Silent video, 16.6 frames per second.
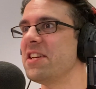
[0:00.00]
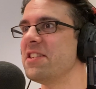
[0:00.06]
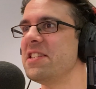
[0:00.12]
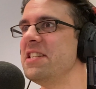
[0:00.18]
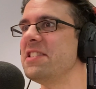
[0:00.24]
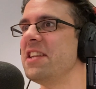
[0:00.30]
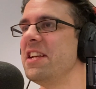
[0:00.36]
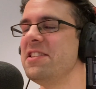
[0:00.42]
because
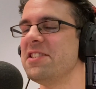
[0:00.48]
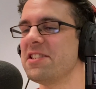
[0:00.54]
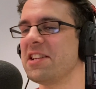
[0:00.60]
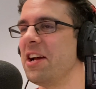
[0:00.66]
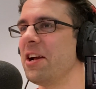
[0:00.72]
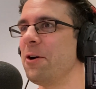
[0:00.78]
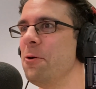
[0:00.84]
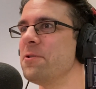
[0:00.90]
he's
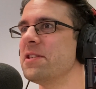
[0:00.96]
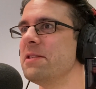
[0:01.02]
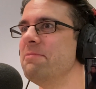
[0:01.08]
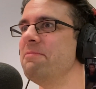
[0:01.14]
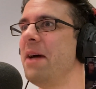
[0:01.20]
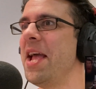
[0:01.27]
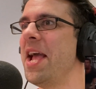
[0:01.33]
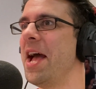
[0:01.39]
just like
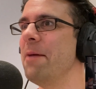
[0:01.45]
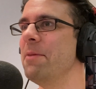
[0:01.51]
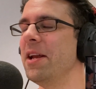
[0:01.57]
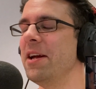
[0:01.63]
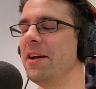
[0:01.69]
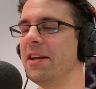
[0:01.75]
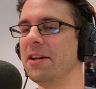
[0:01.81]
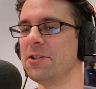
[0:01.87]
causing mayhem
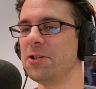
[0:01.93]
in a